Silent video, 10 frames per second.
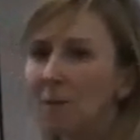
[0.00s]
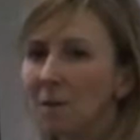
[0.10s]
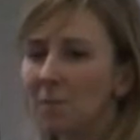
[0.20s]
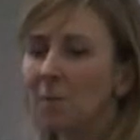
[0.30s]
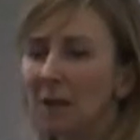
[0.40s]
People
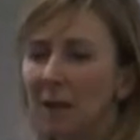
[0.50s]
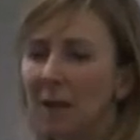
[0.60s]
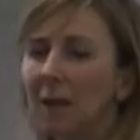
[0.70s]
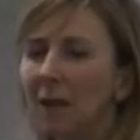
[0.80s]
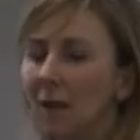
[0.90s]
are
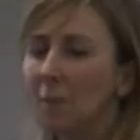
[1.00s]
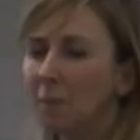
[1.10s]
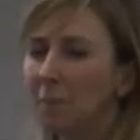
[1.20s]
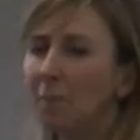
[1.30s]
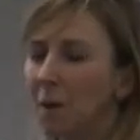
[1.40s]
putting it in
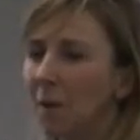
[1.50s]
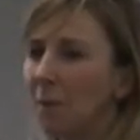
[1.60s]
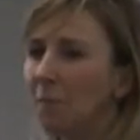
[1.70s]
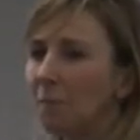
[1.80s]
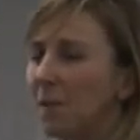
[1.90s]

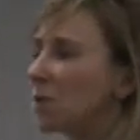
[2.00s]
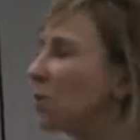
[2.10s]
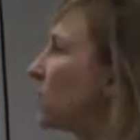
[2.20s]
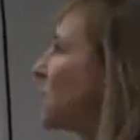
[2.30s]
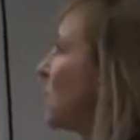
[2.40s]
around
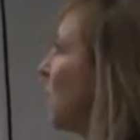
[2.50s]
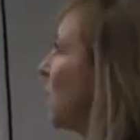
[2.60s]
B2,